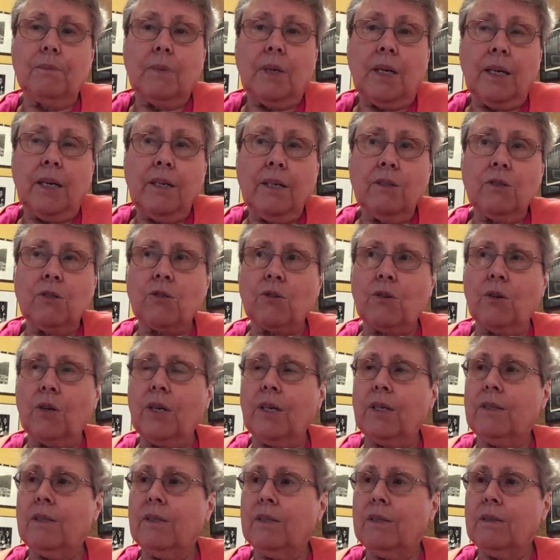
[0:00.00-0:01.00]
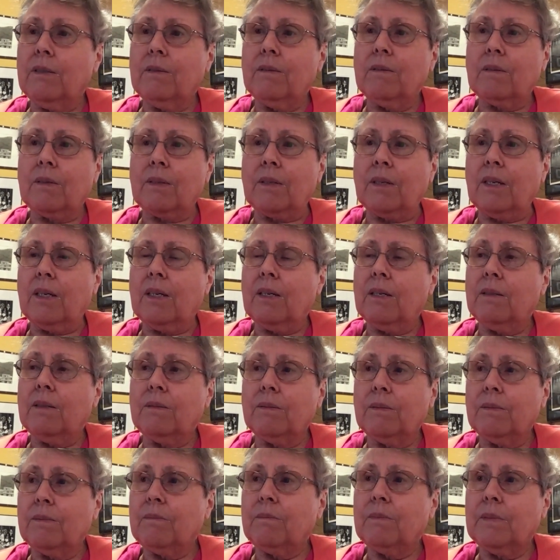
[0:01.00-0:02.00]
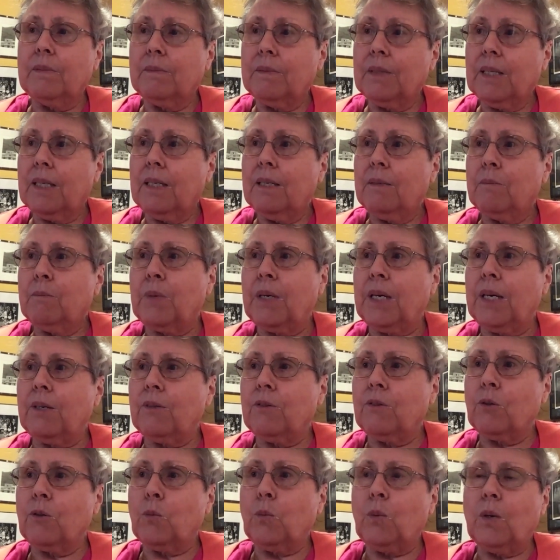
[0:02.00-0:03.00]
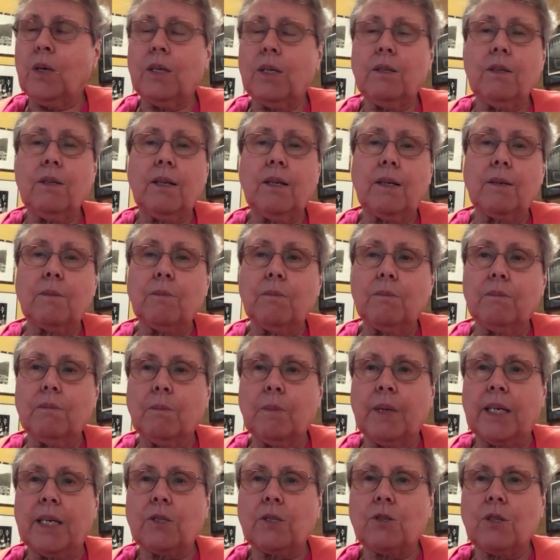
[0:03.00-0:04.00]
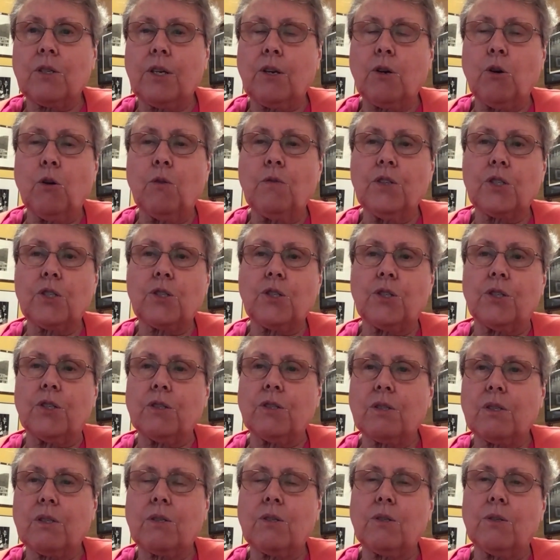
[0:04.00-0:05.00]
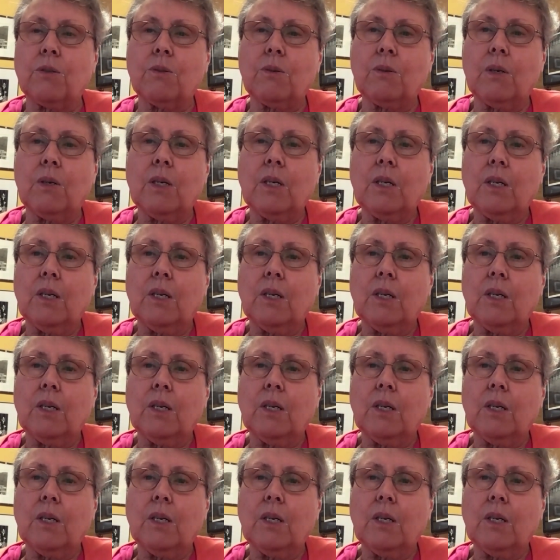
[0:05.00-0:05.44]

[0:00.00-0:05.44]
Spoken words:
I enjoy being the one that makes the overtures to